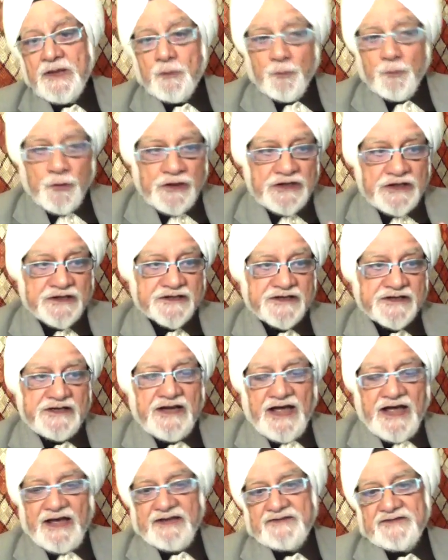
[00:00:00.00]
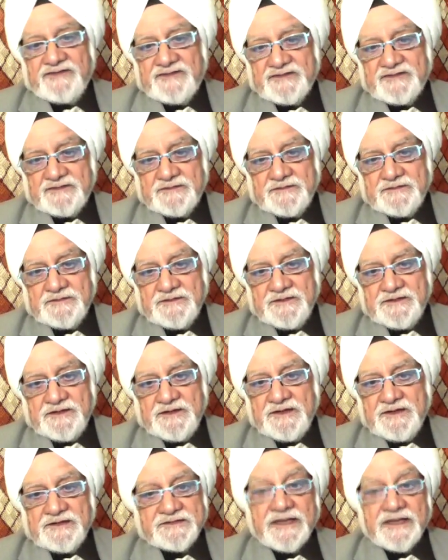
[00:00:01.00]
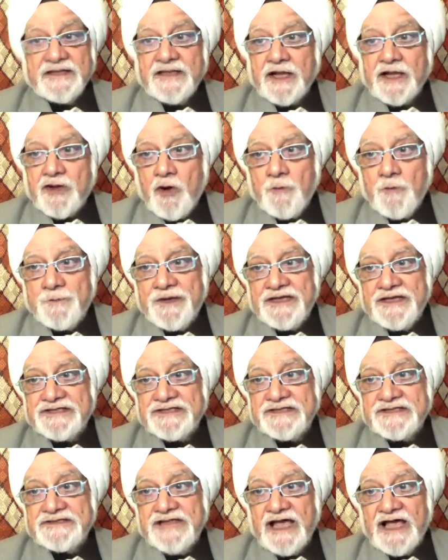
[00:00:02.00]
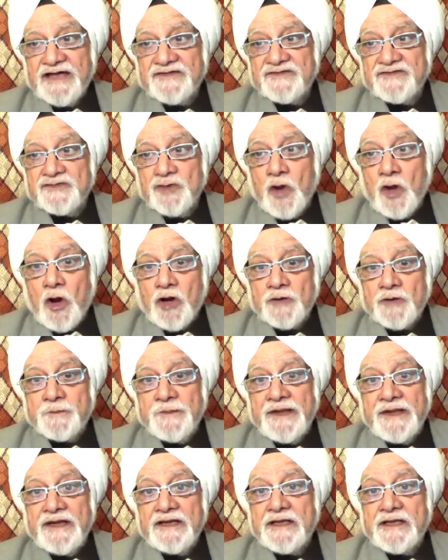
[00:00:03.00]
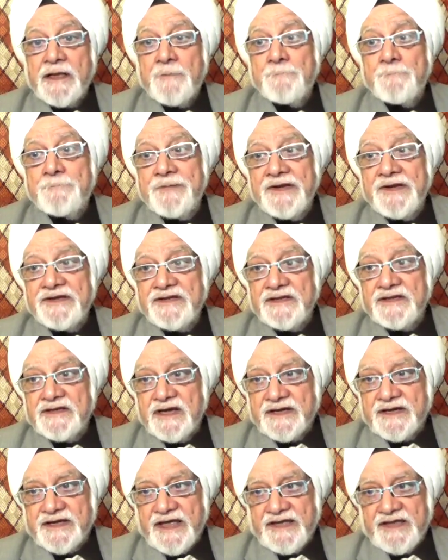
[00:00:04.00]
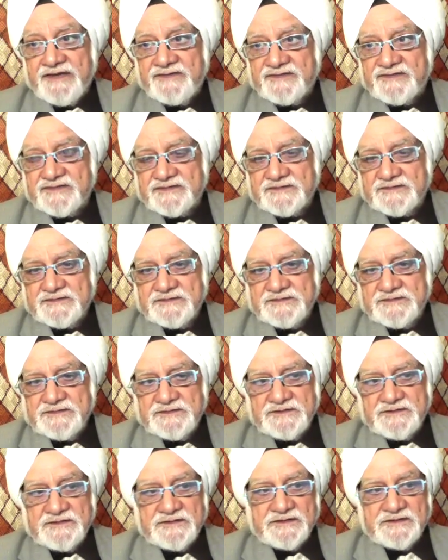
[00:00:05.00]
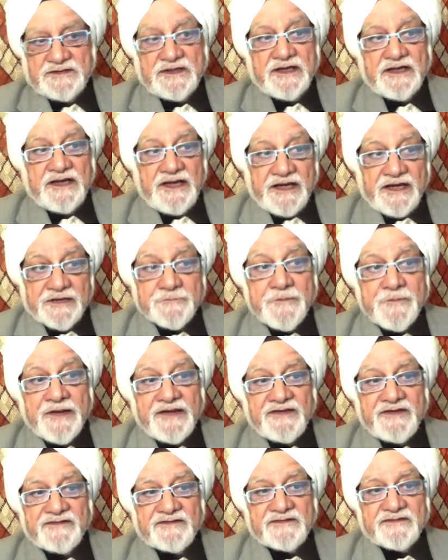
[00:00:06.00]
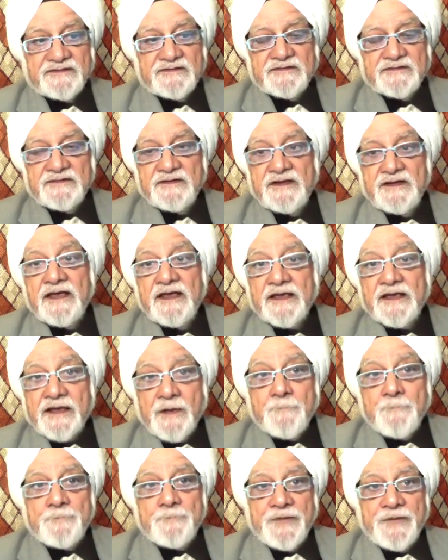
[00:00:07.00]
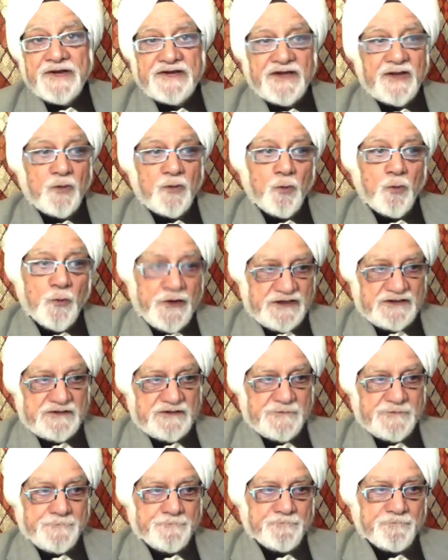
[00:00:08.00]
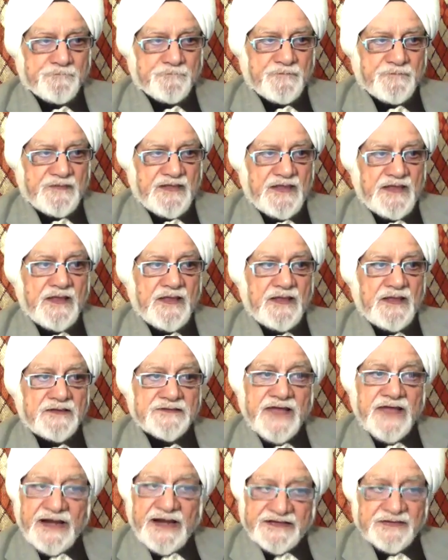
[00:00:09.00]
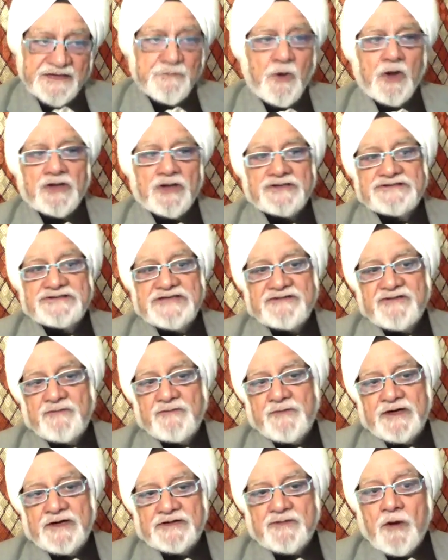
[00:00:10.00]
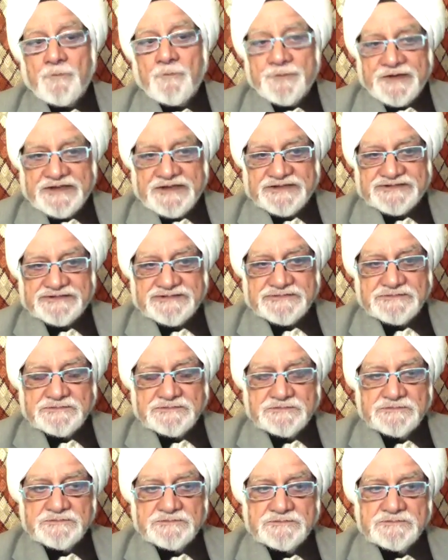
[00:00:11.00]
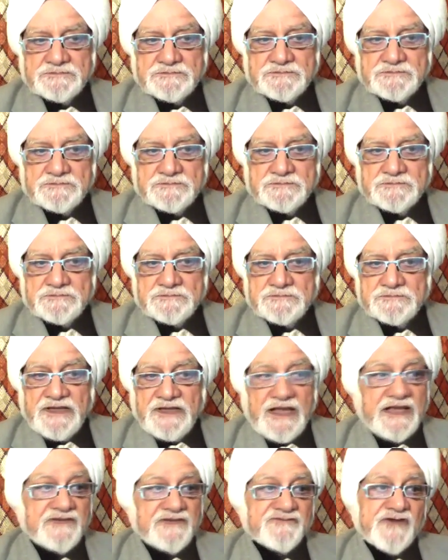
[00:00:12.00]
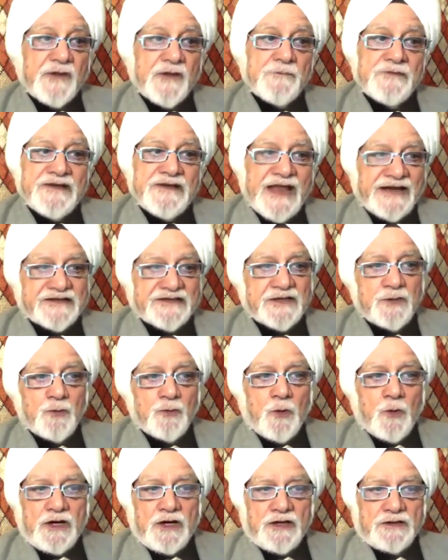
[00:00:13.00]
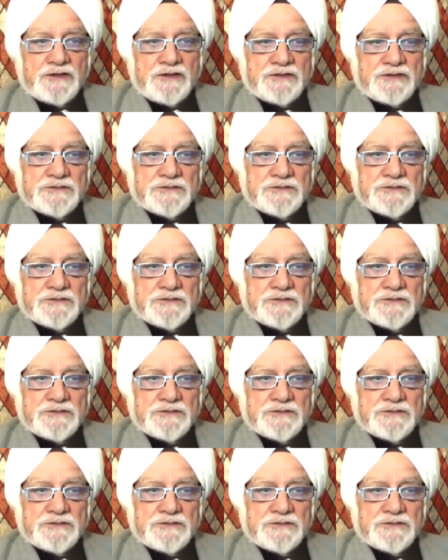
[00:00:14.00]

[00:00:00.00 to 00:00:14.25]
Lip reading: we'll realize that the competition does not mean competing against. It means competing with. The etymology of the word competition is from Latin word,